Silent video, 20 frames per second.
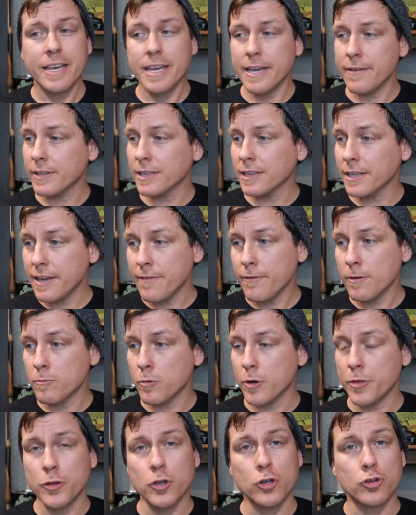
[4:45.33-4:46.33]
Even leave
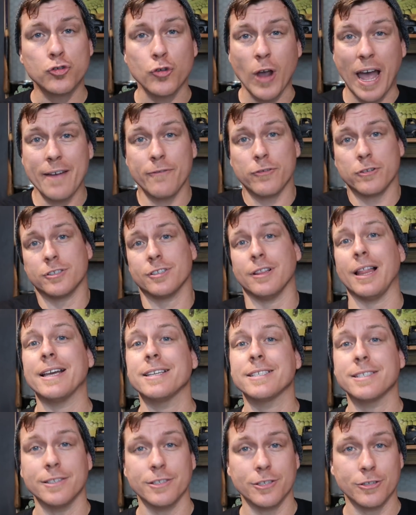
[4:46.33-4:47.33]
them with your driver's
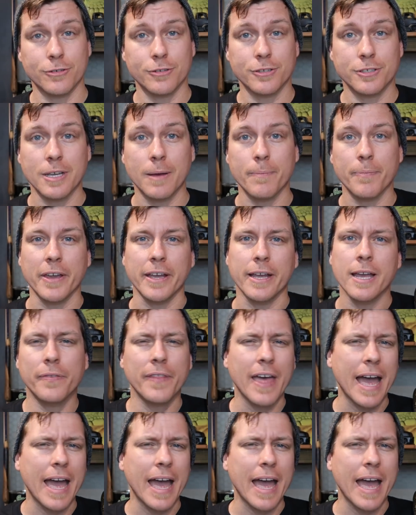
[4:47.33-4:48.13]
license or something.